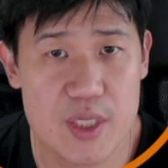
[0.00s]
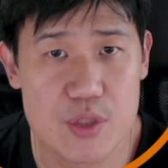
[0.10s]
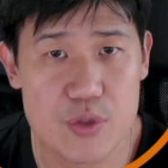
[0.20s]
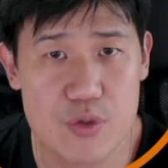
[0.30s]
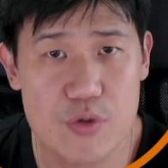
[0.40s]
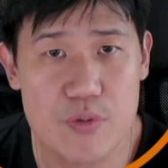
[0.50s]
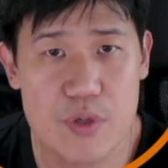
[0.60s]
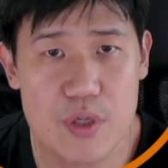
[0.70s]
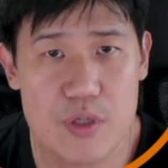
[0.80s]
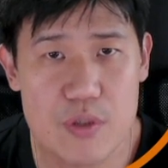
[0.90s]
need to
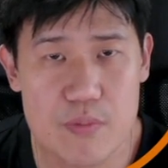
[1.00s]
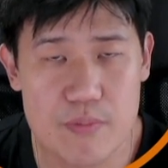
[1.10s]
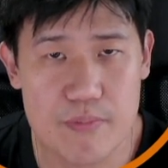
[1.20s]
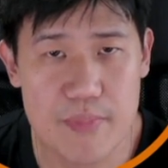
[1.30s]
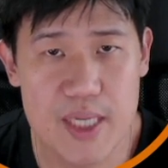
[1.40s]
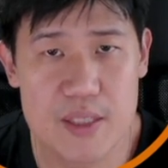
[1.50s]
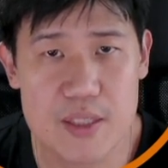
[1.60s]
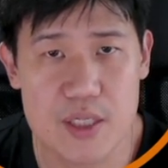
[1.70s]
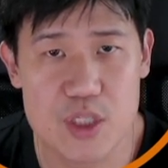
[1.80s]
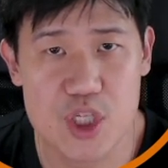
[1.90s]
make
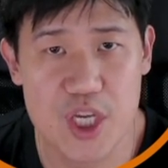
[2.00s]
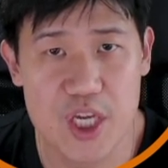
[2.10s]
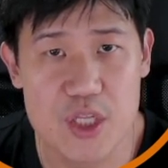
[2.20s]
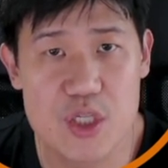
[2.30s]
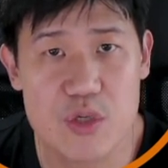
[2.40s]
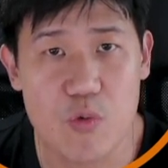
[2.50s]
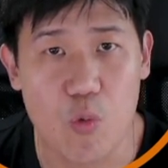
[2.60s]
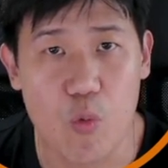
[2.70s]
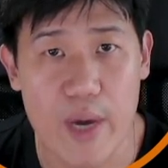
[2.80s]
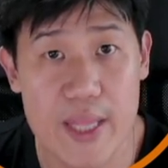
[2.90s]
the change
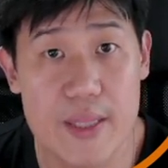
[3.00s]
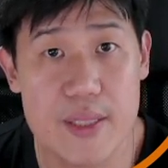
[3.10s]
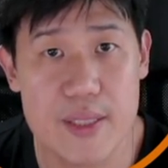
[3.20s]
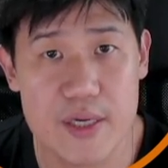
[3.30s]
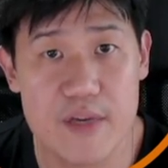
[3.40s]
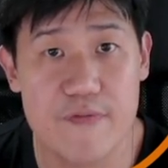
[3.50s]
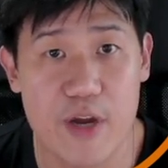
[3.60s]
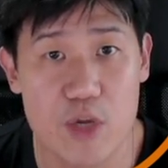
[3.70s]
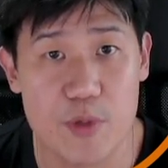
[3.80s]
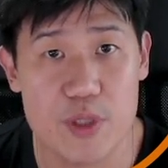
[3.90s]
when the
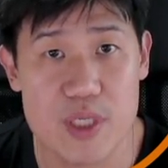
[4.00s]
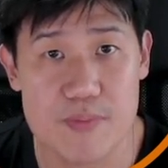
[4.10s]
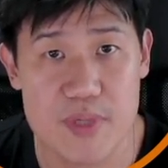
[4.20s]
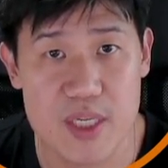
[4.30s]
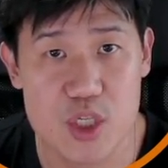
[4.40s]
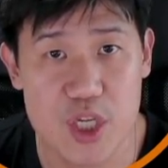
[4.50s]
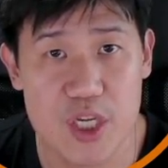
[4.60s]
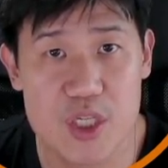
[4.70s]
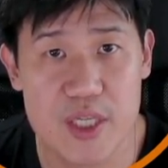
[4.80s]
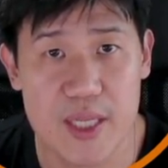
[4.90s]
variable is being
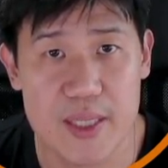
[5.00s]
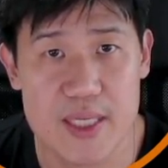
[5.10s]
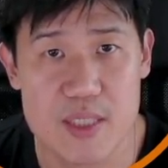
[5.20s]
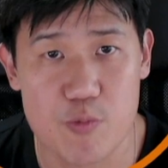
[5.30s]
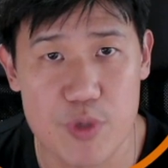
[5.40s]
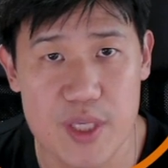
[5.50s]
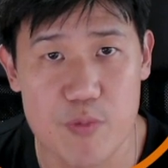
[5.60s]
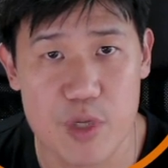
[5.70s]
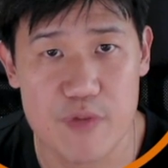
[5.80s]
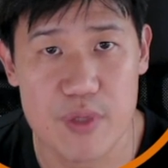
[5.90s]
changed, and that's
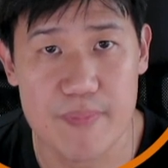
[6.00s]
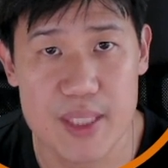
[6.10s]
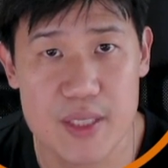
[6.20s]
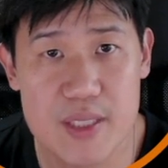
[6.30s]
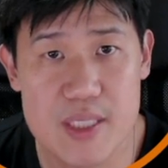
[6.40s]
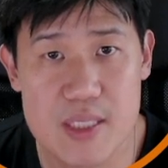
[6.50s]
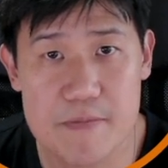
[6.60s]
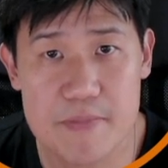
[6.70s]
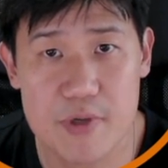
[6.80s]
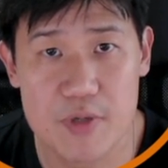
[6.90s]
within one of the
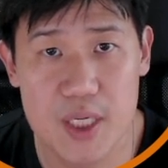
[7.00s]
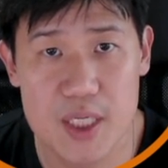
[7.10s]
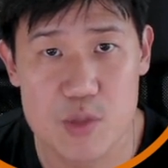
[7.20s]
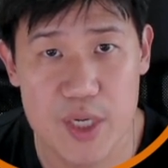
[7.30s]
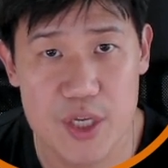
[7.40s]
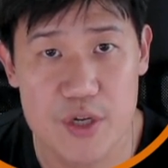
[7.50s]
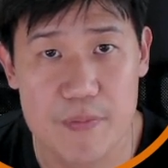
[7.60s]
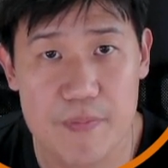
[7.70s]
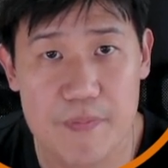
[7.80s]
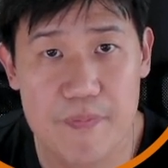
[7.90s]
buttons. Okay, it's right
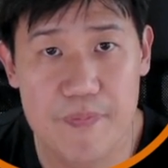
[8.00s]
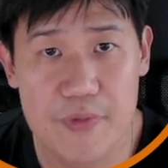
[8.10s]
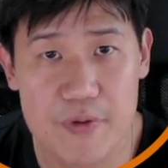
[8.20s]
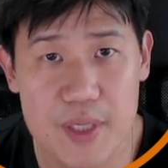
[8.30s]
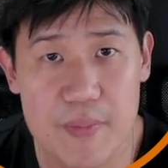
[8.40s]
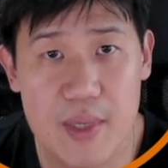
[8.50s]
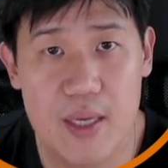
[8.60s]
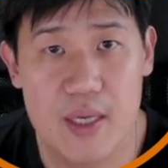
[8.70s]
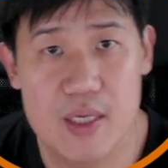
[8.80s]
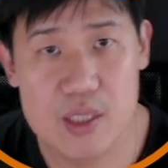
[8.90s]
here. Okay,
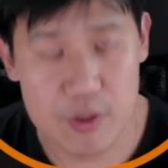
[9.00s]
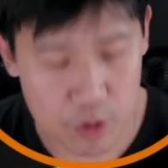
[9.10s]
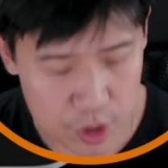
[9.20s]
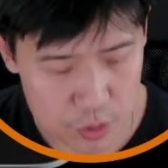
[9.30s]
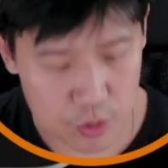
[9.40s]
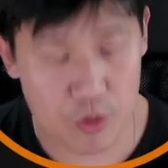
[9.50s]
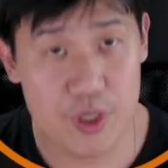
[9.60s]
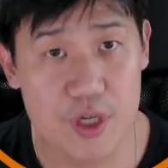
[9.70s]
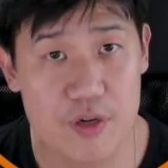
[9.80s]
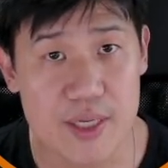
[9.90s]
so I'm going to go
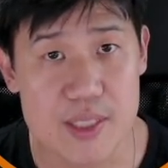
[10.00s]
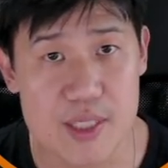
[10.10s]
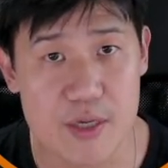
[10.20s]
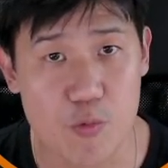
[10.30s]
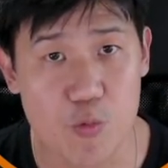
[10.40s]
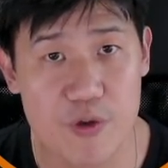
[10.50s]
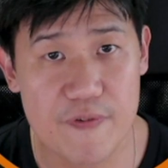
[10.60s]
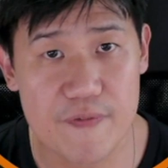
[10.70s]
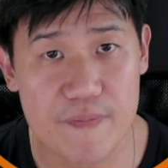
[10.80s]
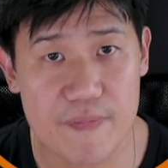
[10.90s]
here and say
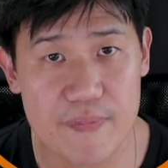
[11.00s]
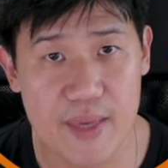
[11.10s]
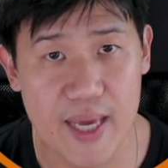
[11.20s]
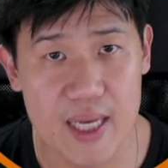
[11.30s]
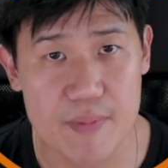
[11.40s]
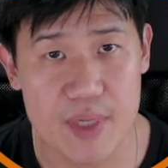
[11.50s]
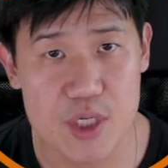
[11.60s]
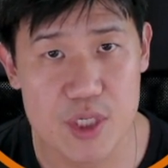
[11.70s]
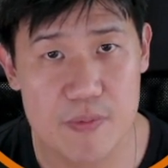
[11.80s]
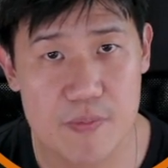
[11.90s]
with
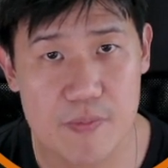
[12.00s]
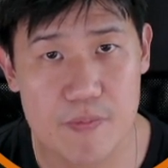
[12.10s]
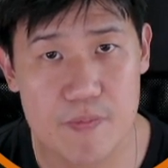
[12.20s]
animation,